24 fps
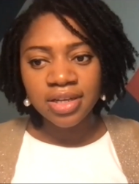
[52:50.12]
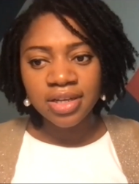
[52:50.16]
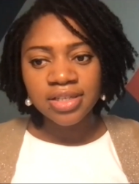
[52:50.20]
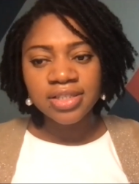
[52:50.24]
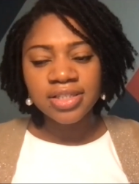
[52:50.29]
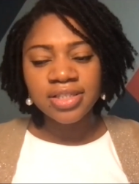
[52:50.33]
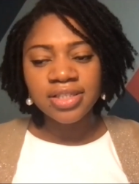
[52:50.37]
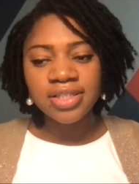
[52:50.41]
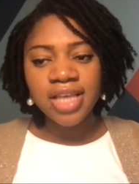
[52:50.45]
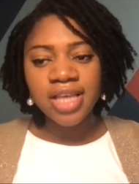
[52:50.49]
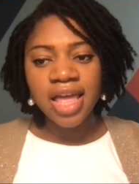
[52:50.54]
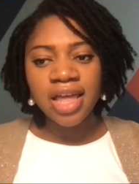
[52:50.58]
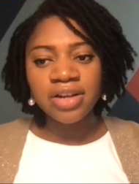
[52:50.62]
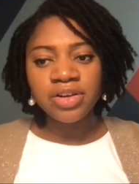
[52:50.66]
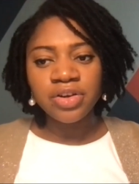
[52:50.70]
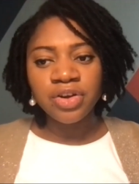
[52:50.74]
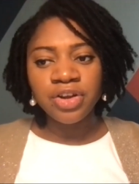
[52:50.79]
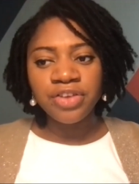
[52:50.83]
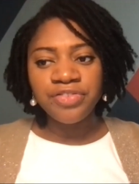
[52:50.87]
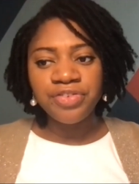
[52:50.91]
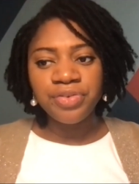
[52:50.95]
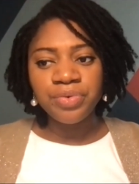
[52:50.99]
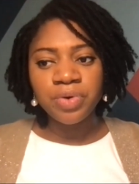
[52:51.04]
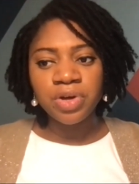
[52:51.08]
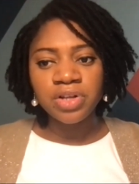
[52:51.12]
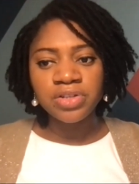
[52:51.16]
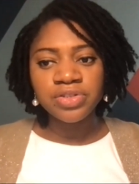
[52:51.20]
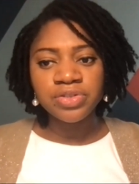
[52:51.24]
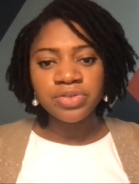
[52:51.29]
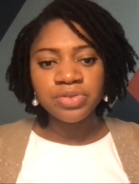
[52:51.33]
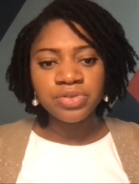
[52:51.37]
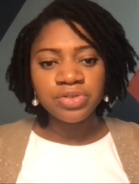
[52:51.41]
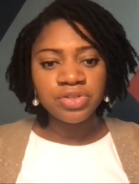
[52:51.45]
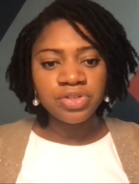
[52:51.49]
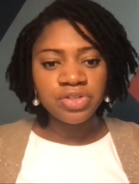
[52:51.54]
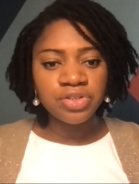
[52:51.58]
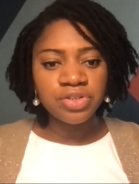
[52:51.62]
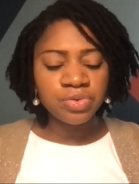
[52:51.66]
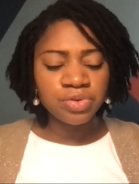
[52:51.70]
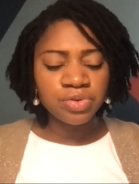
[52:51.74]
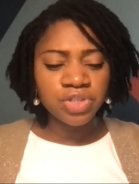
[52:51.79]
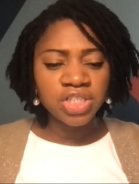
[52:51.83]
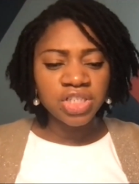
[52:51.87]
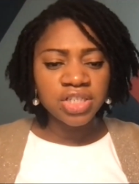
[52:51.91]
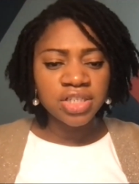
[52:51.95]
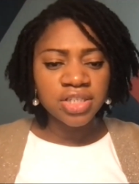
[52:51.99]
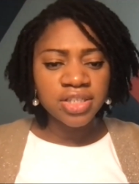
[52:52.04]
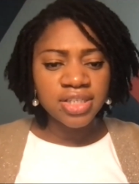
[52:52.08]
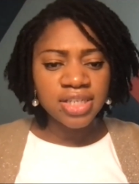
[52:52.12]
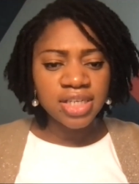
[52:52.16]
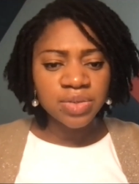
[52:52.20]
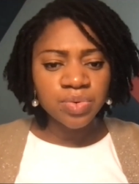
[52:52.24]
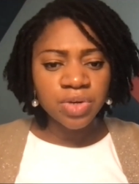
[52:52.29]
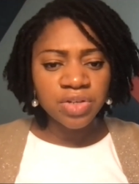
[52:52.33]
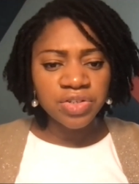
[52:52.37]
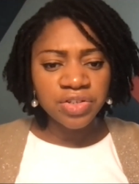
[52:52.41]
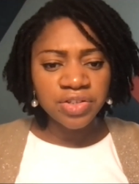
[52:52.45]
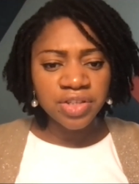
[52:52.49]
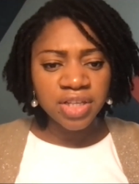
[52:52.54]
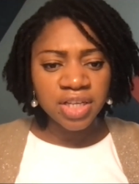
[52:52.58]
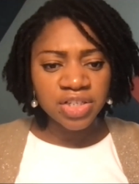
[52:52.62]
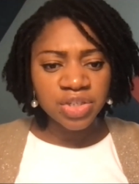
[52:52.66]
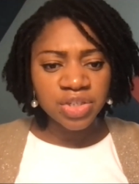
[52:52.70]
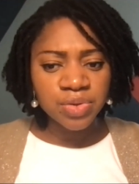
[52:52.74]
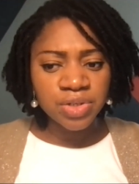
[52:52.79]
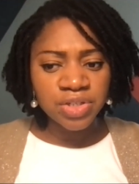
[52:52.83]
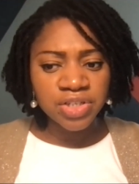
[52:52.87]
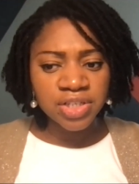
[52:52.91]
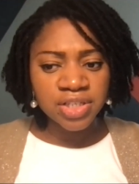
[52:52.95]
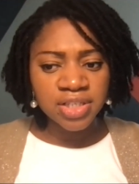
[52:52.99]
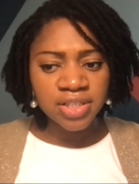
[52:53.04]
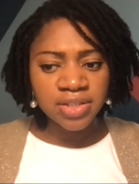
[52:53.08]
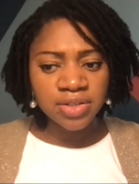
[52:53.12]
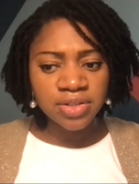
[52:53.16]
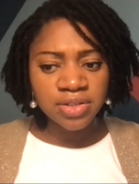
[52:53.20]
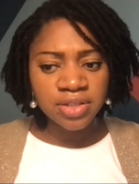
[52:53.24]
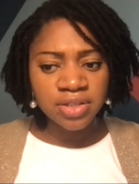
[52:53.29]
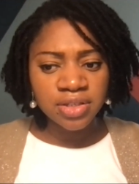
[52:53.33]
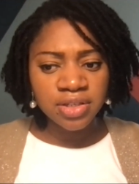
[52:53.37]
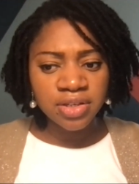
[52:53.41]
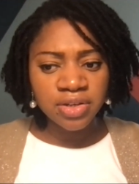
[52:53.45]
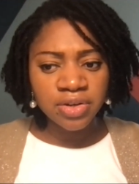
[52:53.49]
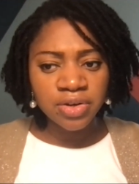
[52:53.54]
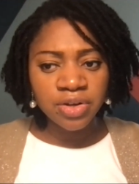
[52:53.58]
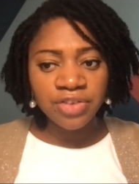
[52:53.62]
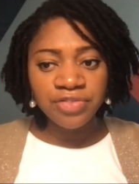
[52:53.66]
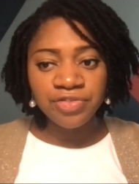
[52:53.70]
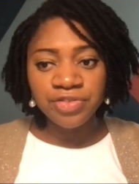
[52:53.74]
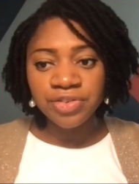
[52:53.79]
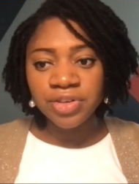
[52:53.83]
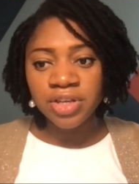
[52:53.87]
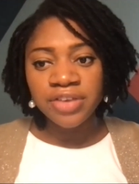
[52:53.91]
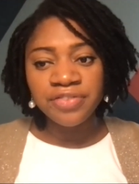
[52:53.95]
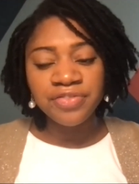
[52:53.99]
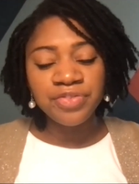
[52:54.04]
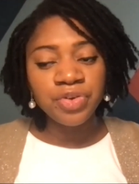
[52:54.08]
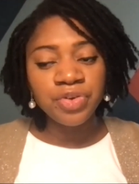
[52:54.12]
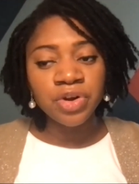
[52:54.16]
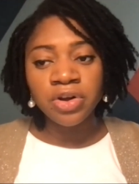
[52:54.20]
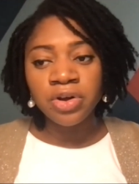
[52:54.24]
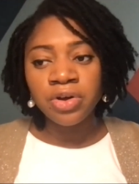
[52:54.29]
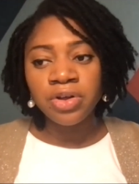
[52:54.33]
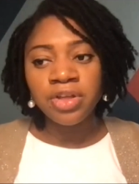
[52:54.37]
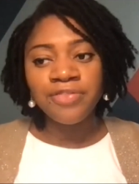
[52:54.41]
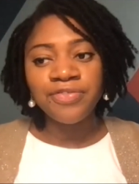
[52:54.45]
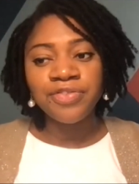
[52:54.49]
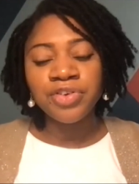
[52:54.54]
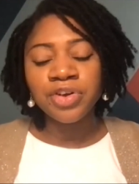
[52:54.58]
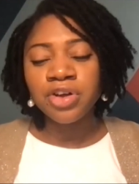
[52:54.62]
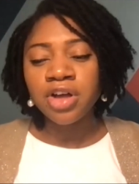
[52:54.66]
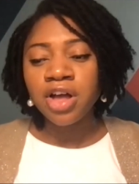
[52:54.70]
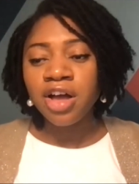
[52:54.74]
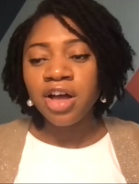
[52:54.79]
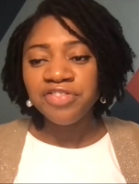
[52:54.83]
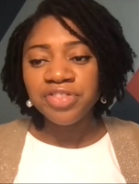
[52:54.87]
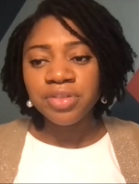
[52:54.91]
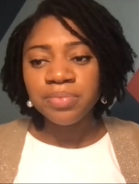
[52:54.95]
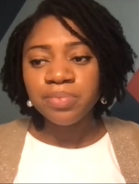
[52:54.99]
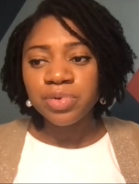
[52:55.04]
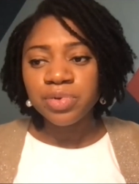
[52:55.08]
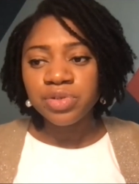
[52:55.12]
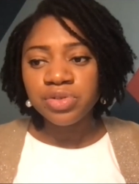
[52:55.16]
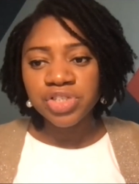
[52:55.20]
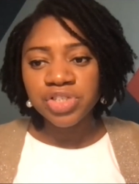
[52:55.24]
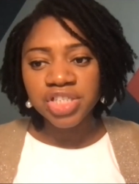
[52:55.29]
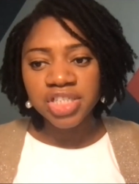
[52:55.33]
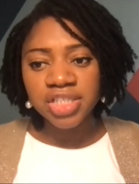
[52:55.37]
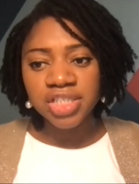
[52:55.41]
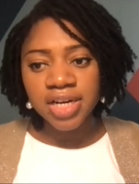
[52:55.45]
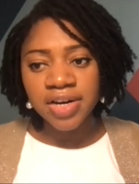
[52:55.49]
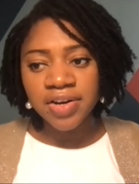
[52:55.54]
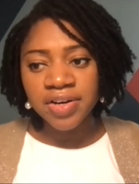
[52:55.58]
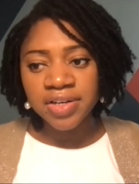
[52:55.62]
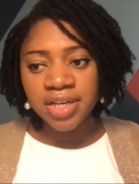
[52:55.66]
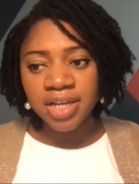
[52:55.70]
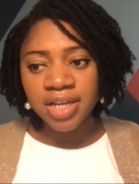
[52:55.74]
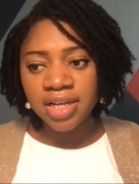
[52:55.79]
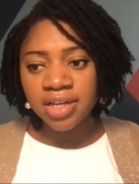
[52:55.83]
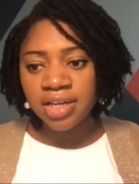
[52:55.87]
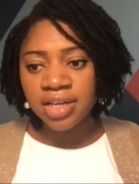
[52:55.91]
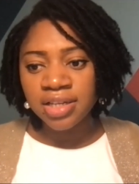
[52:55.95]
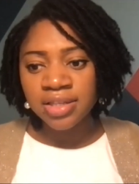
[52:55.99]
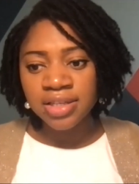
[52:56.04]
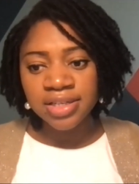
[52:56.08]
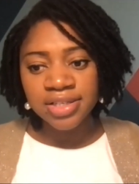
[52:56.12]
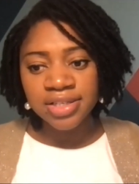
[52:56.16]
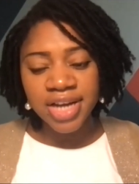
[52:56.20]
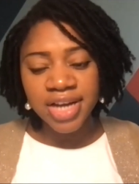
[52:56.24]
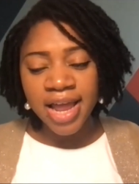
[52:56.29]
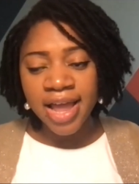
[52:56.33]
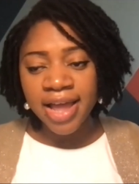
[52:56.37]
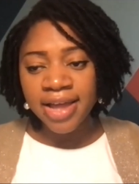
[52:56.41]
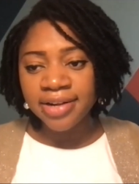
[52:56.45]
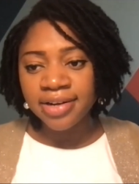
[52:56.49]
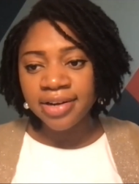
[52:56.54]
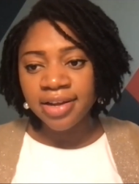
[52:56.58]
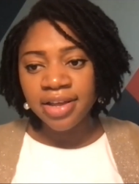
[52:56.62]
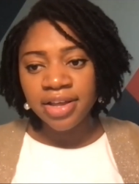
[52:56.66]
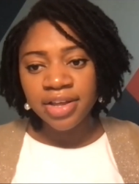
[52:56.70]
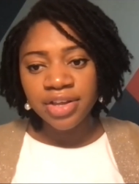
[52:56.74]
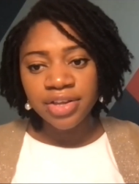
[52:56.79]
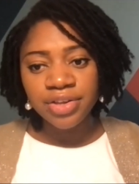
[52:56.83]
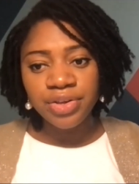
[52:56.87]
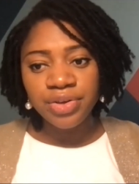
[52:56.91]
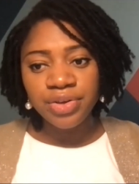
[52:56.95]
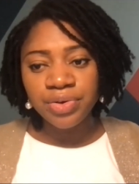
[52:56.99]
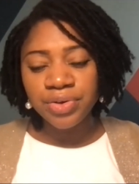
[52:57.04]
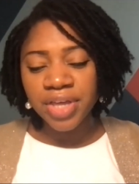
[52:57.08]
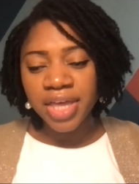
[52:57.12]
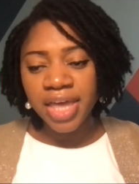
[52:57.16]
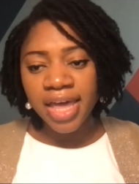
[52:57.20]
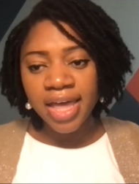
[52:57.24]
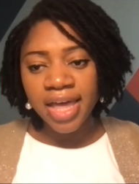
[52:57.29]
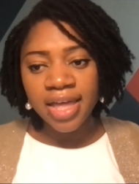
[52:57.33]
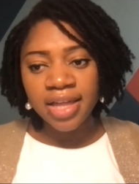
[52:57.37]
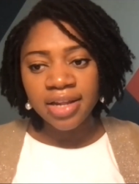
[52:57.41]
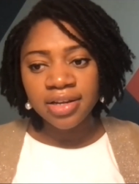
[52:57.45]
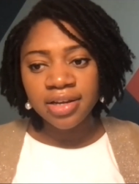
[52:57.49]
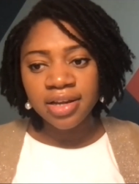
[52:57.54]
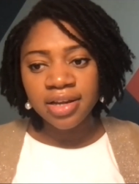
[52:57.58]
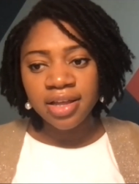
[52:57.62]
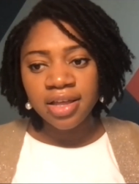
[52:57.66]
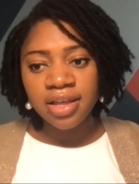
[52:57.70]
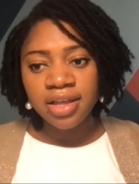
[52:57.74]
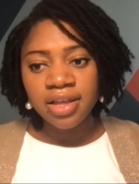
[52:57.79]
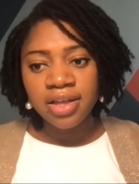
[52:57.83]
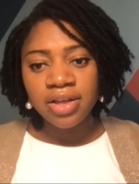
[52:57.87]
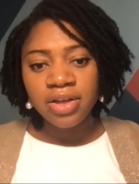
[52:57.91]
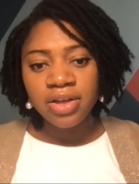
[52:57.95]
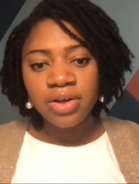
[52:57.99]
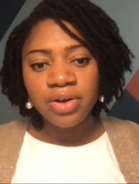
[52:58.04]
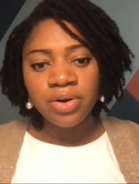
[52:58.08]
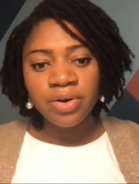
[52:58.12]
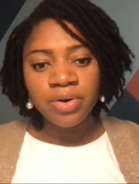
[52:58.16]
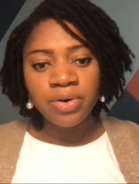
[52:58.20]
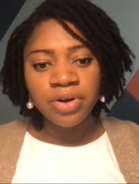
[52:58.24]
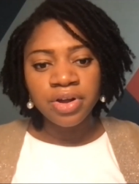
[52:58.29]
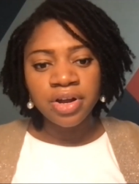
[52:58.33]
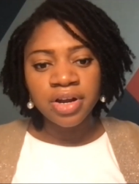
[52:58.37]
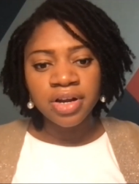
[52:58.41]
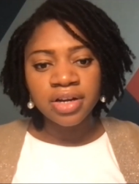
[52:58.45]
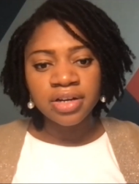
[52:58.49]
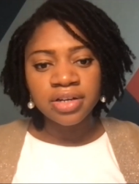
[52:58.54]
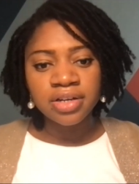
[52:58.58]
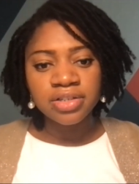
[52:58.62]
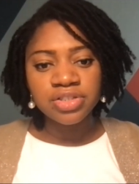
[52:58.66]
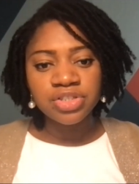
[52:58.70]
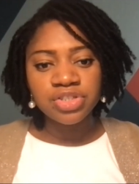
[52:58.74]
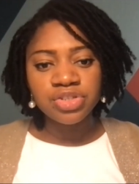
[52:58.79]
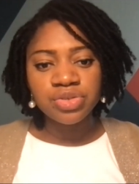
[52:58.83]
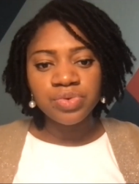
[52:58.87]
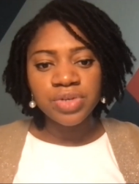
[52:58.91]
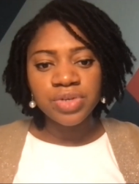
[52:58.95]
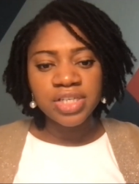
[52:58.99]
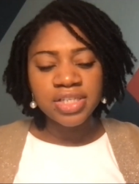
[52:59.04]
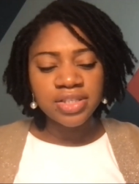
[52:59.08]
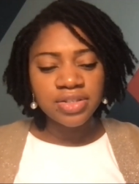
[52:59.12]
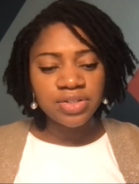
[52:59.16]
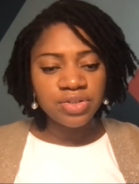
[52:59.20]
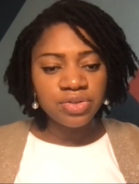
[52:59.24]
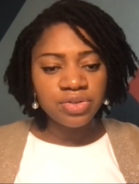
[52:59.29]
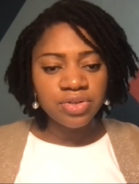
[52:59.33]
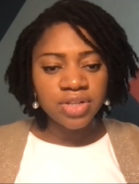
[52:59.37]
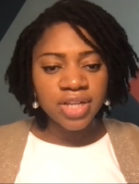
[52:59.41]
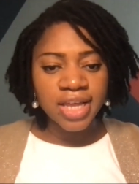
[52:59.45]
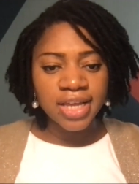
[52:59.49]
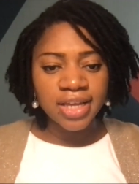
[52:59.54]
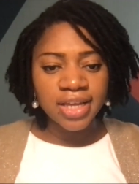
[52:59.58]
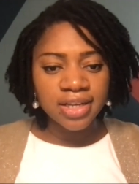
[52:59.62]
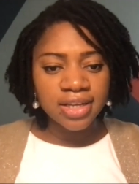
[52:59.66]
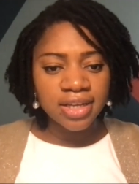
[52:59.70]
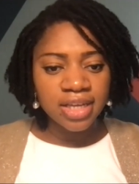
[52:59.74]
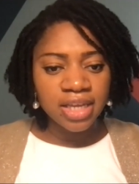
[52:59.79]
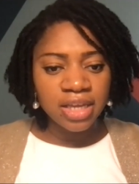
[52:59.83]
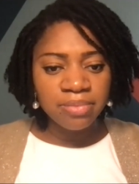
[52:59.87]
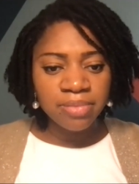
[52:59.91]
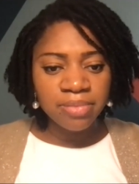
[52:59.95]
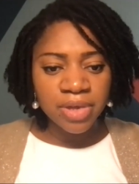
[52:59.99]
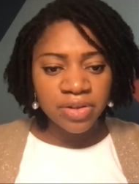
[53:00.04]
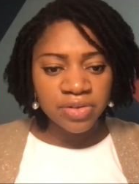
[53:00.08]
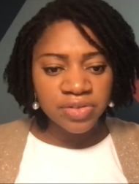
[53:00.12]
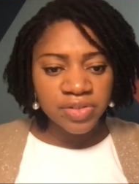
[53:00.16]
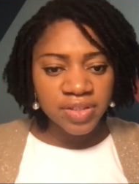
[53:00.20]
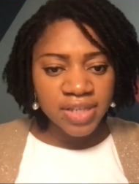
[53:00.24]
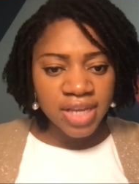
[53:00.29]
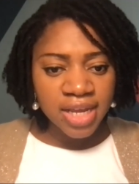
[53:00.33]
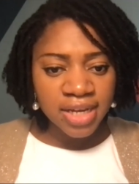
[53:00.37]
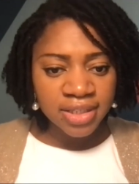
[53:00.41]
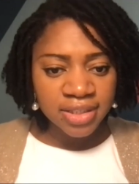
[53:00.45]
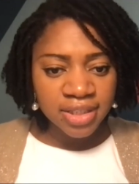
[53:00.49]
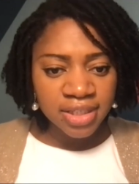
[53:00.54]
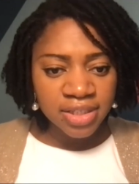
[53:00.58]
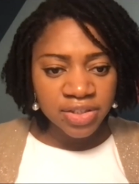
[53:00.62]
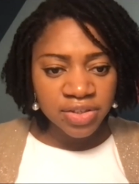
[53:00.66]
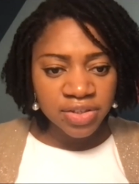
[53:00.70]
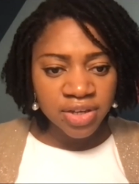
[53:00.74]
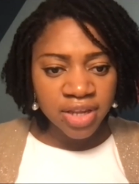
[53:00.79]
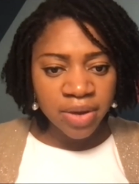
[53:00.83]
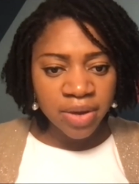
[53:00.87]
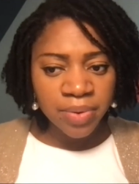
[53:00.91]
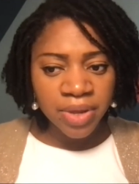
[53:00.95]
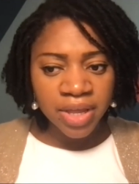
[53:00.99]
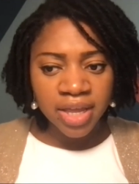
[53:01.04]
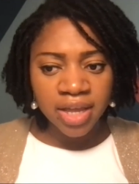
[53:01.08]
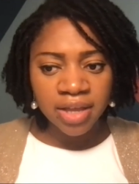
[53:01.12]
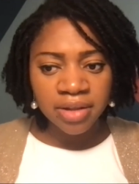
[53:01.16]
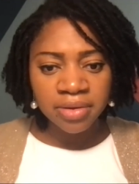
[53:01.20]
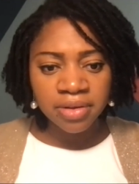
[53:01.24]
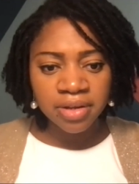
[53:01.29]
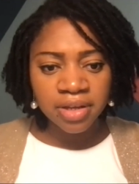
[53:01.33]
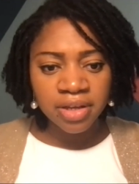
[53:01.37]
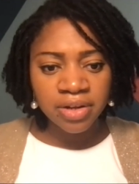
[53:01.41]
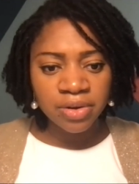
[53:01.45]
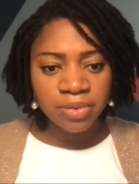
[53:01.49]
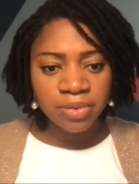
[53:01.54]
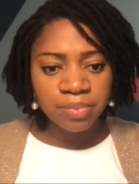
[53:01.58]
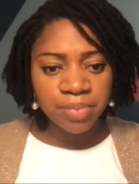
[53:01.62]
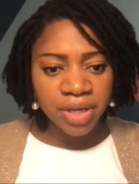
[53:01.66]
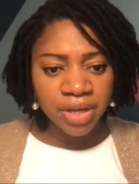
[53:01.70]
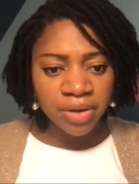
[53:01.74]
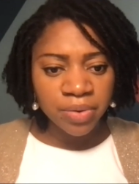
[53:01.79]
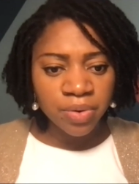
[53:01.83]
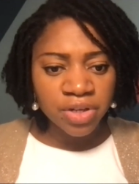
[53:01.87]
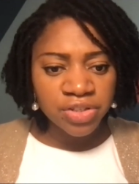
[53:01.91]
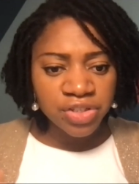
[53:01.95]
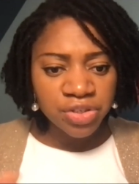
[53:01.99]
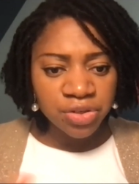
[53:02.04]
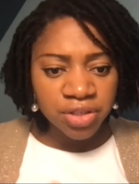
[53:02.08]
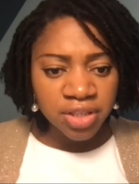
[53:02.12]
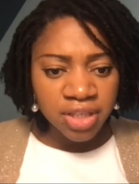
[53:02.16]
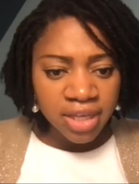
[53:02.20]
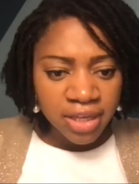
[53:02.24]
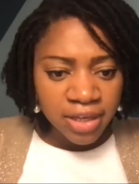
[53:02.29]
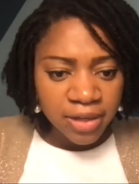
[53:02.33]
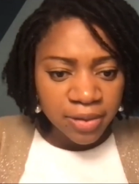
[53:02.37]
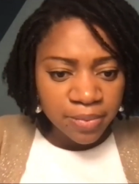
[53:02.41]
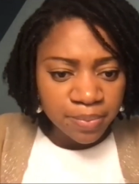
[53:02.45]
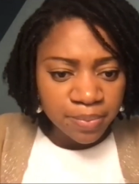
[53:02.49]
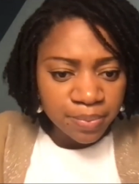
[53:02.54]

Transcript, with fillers: send or if you want to, to sis what do you think should we just you know if if you're if you're comfortable sharing it in the chat you can or should we do like email sending so that we can you know pick what do you think